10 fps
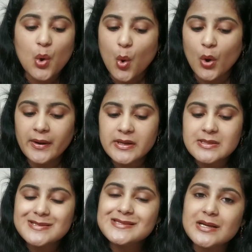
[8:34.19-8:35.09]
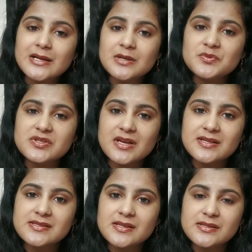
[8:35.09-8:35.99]
or
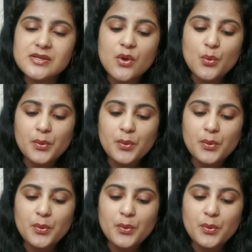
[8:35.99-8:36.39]
circumstances